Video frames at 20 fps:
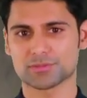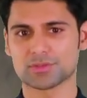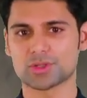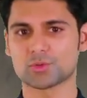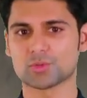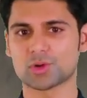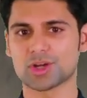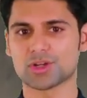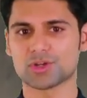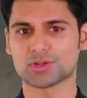
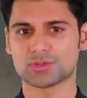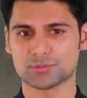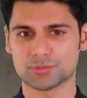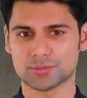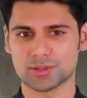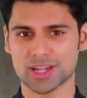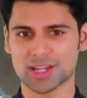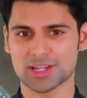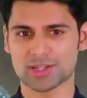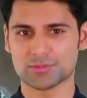Beware,
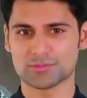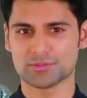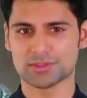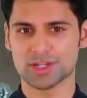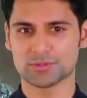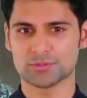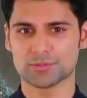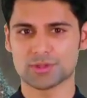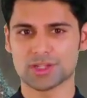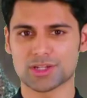black,
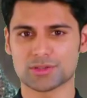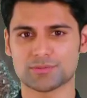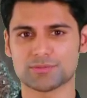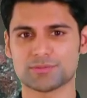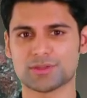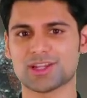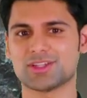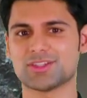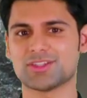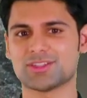lumpy,
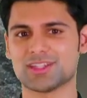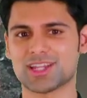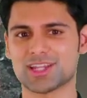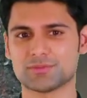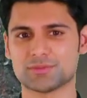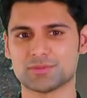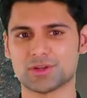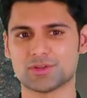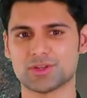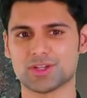
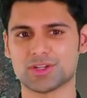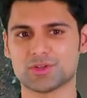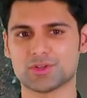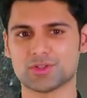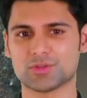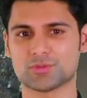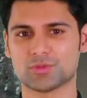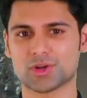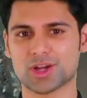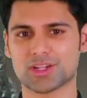magnetite-bearing
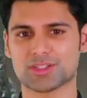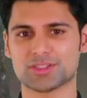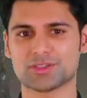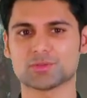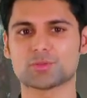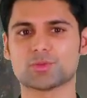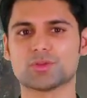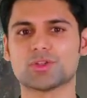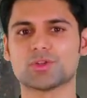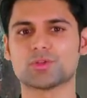earth
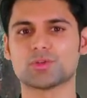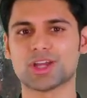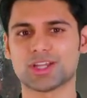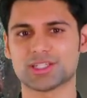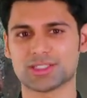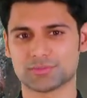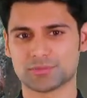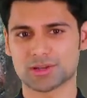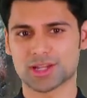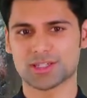rocks will
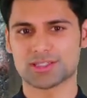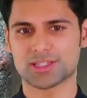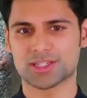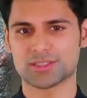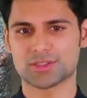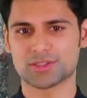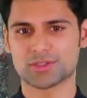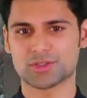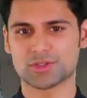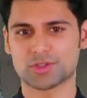attract a
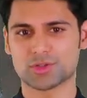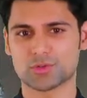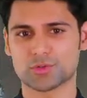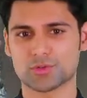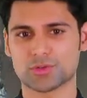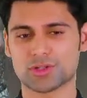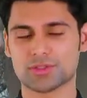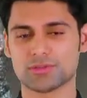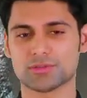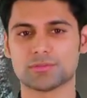magnet,
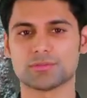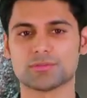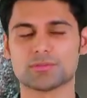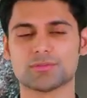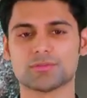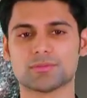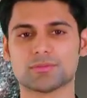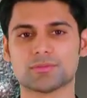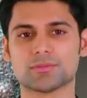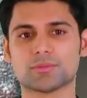too.
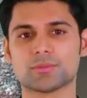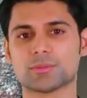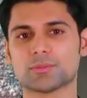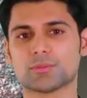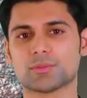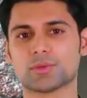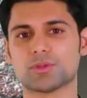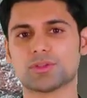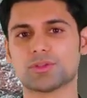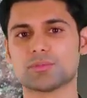
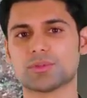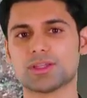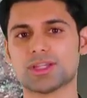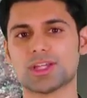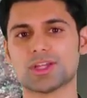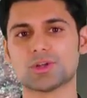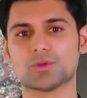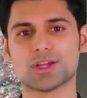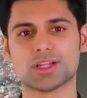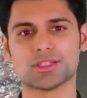Most
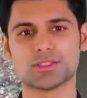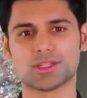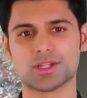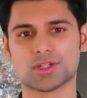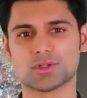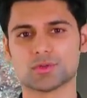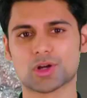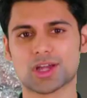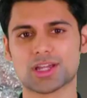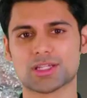meteorites
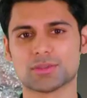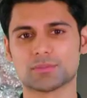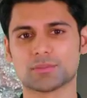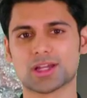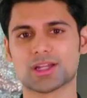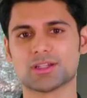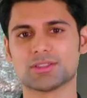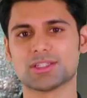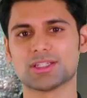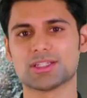attract a
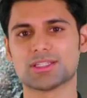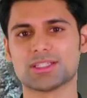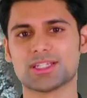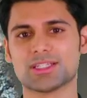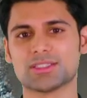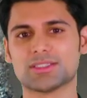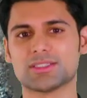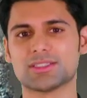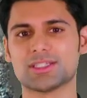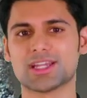magnet at
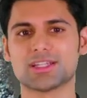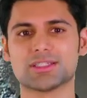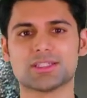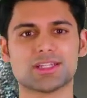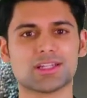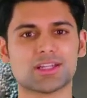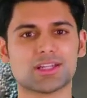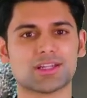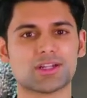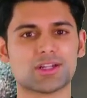least
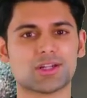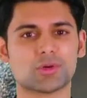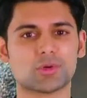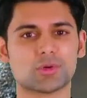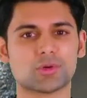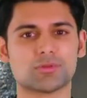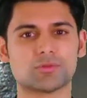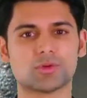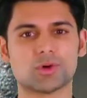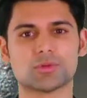slightly in a
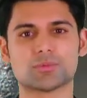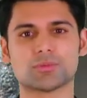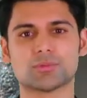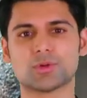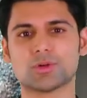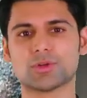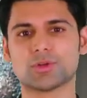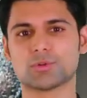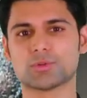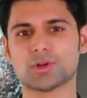uniform
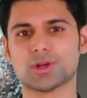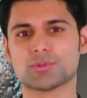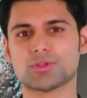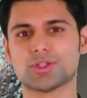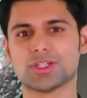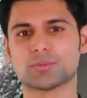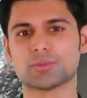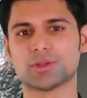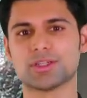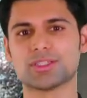pull around
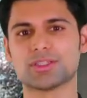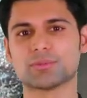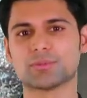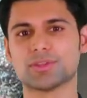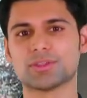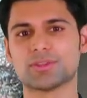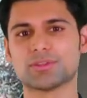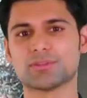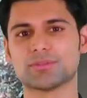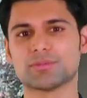the
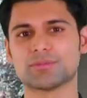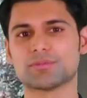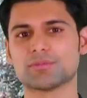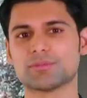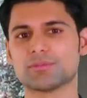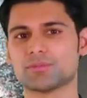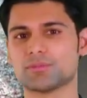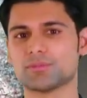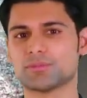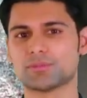specimen.
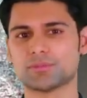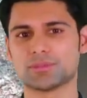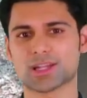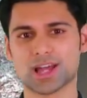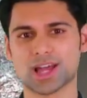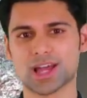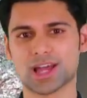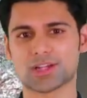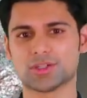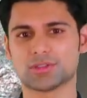
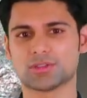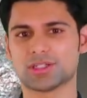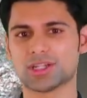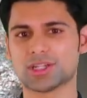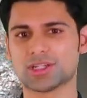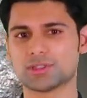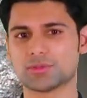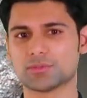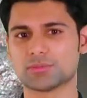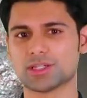Iron
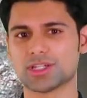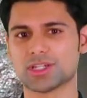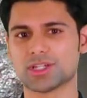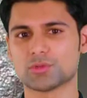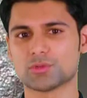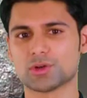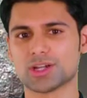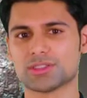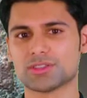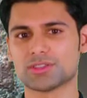nickel
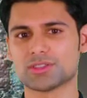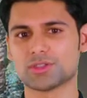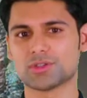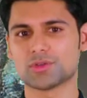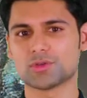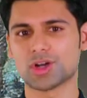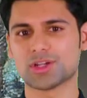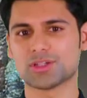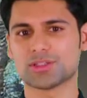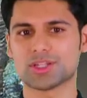meteorites
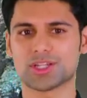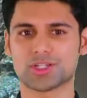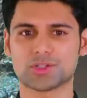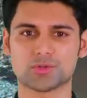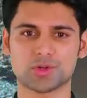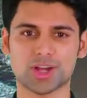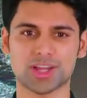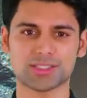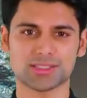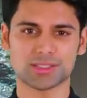strongly
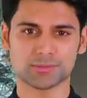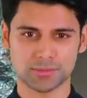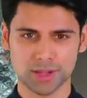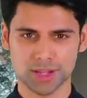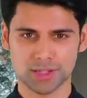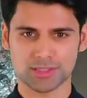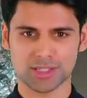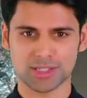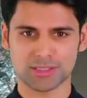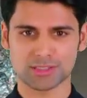attract a
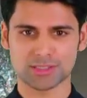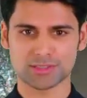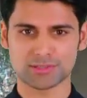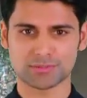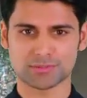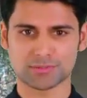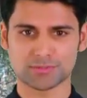magnet.